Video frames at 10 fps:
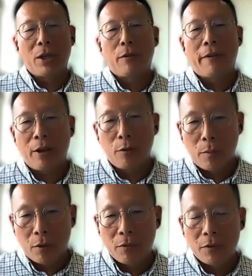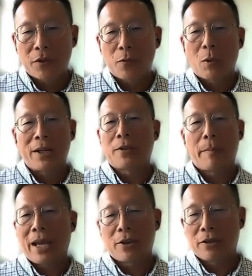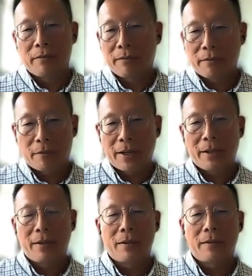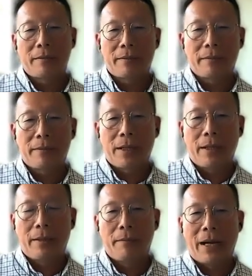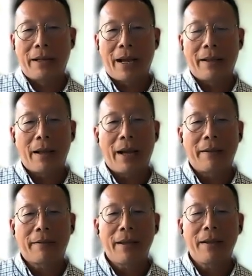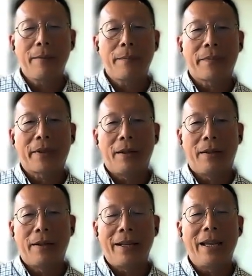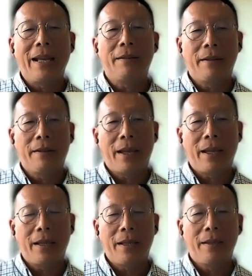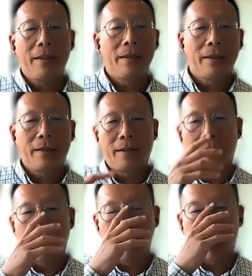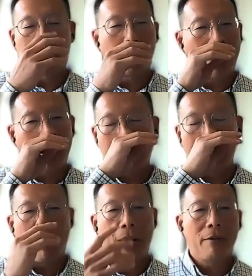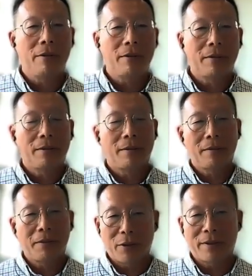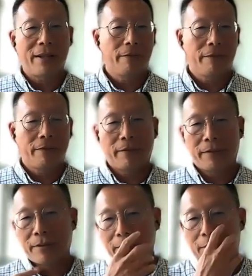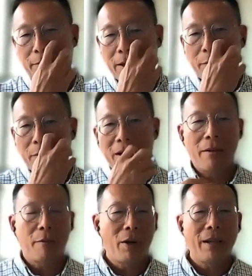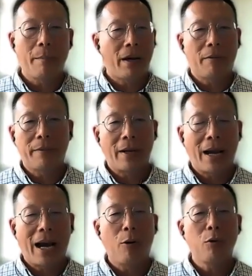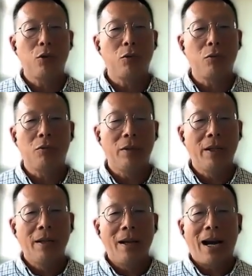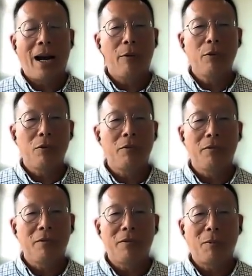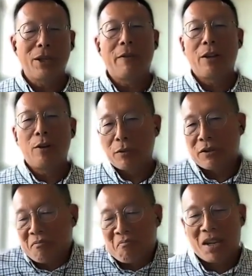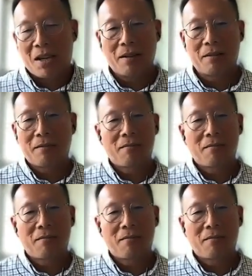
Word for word: what you value most what is your passion right mm. um, I, I, I think uh, at the end of the day uh, it's really about yourself right mm. Re- really about how you how you what you value most yeah